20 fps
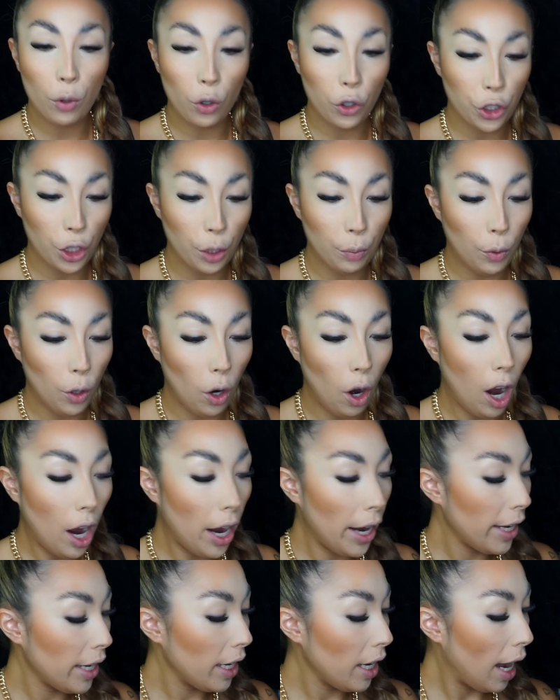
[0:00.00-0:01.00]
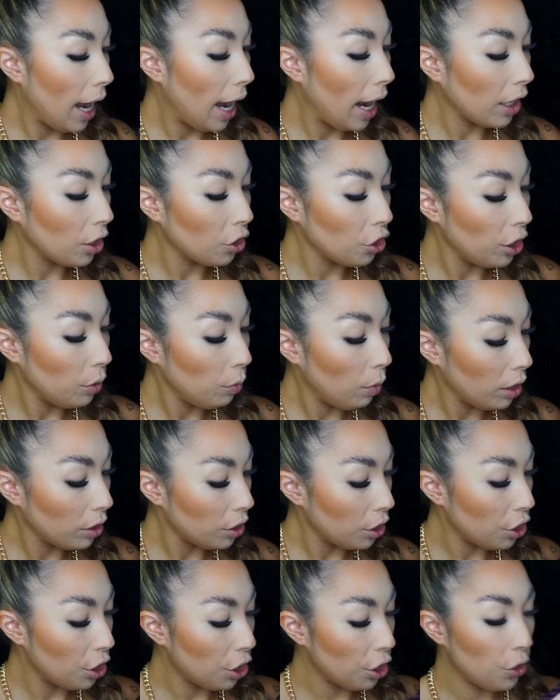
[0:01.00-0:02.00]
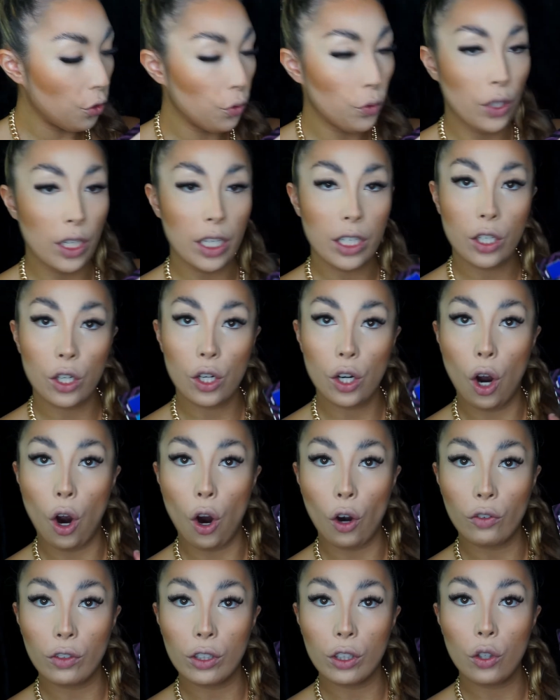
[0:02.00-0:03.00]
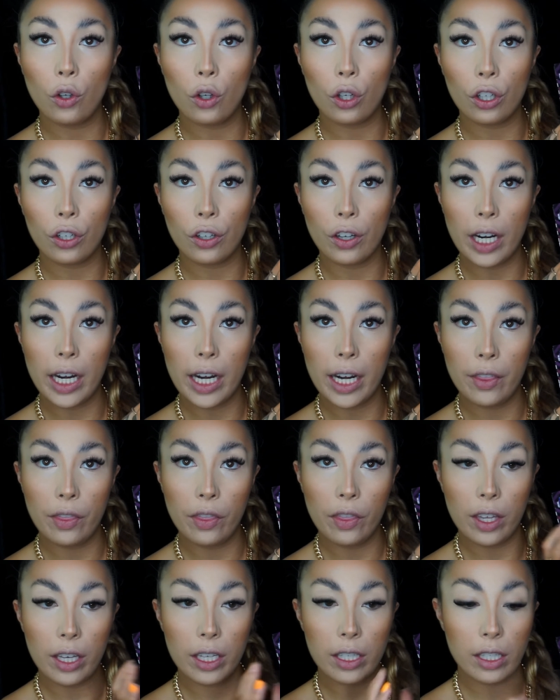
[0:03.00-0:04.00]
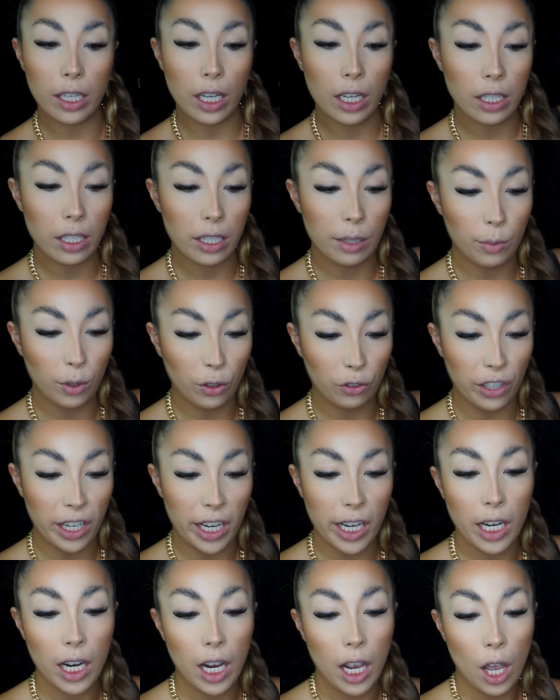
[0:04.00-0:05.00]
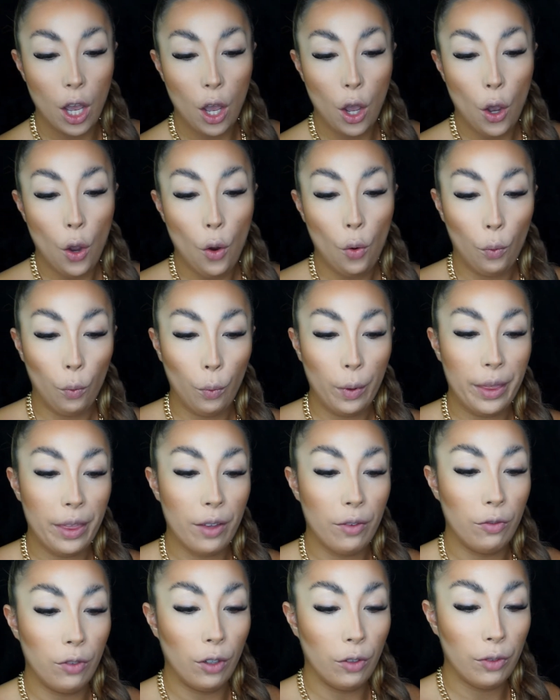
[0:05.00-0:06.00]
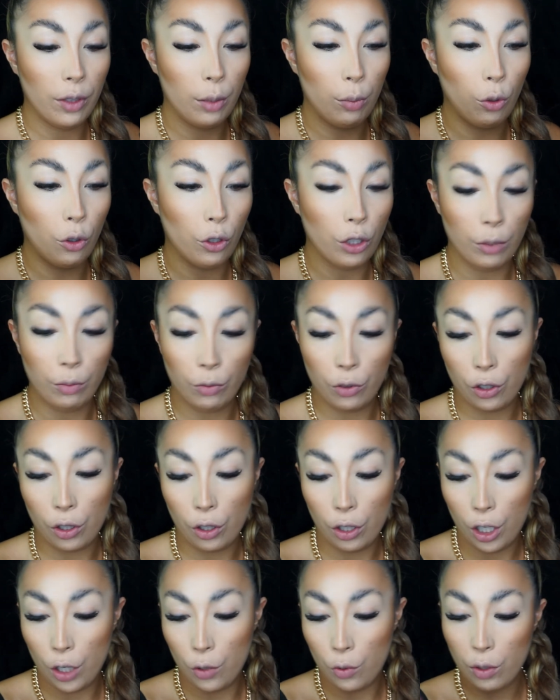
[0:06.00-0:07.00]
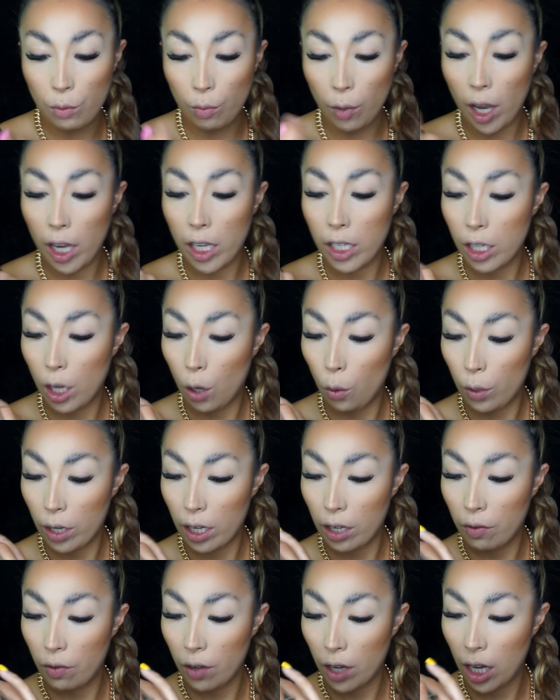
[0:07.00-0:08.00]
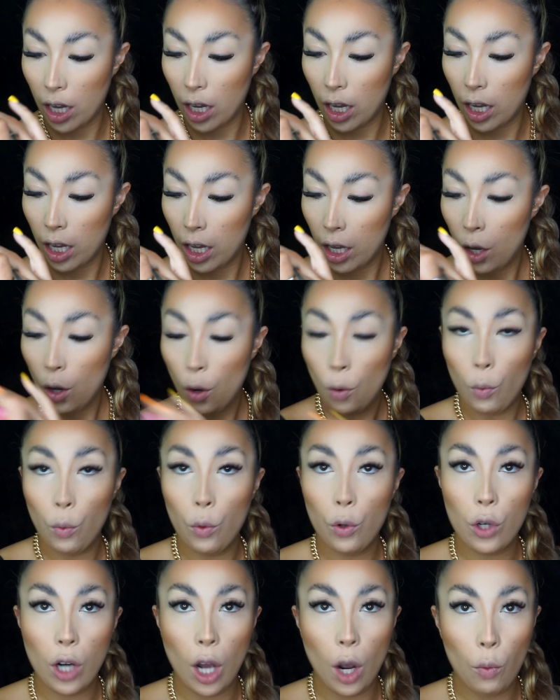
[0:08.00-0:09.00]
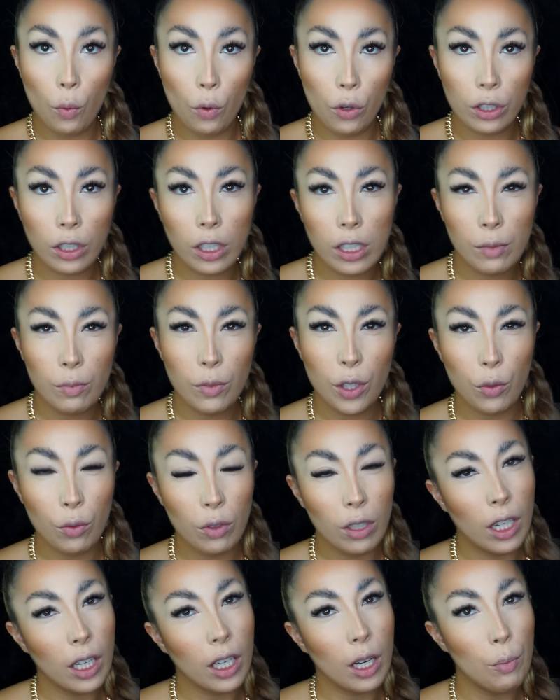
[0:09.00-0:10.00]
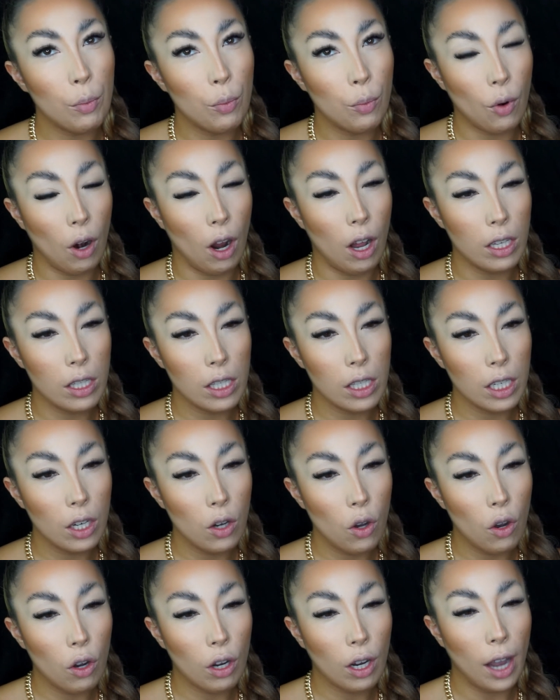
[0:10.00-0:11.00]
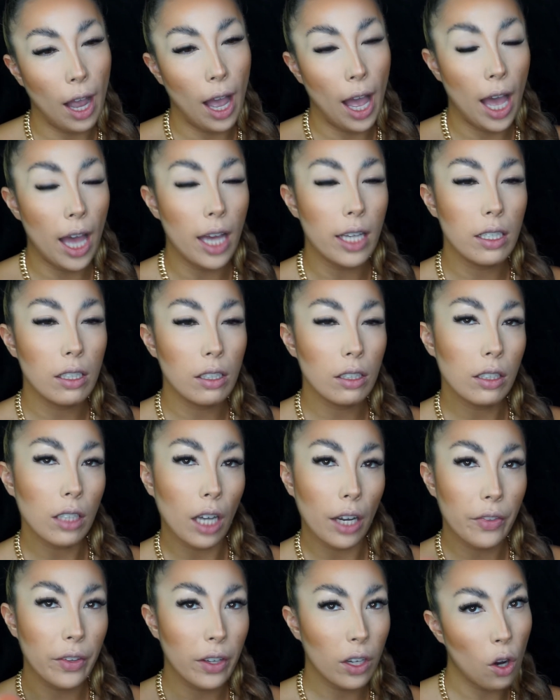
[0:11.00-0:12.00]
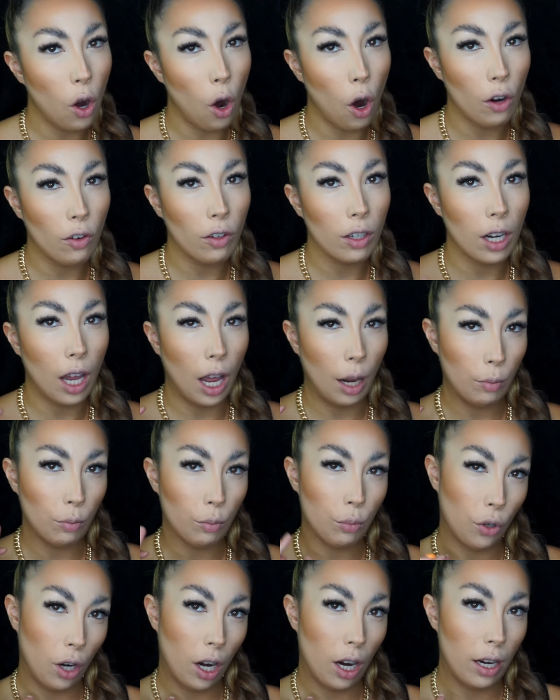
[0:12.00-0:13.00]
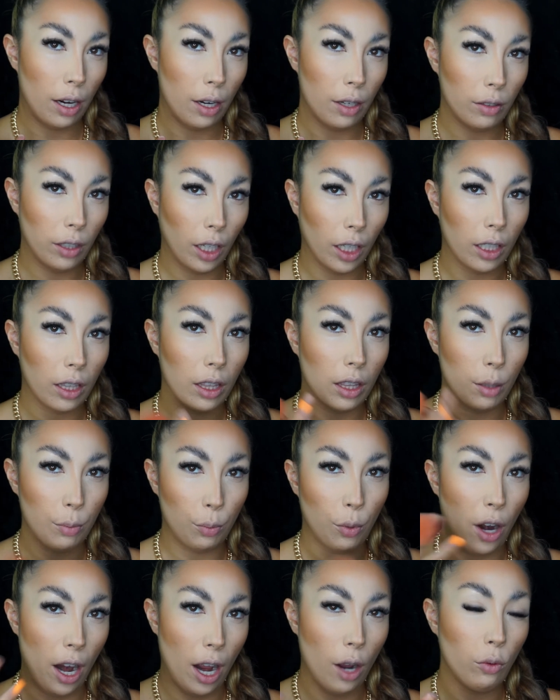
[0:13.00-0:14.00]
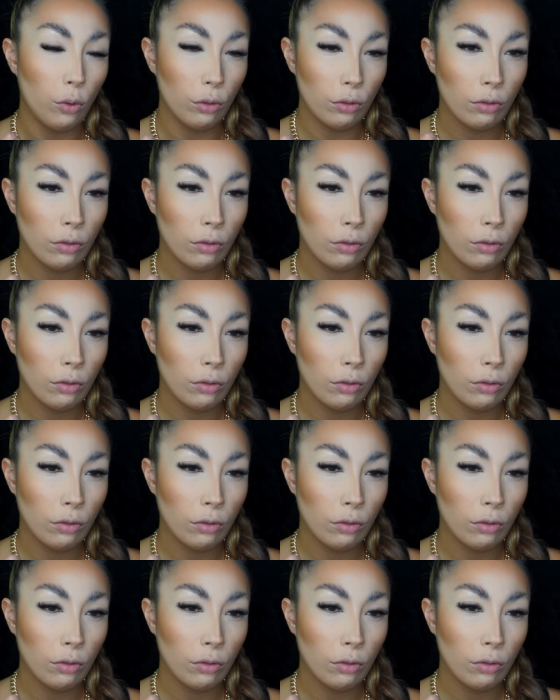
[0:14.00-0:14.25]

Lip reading: But I actually wanted to use this coral colour in the Stacey Marie with a fluffy brush. I'm just gonna use my Zoeva 101 because I'm doing like a bronzy look, and I think coral and brown, like the brown,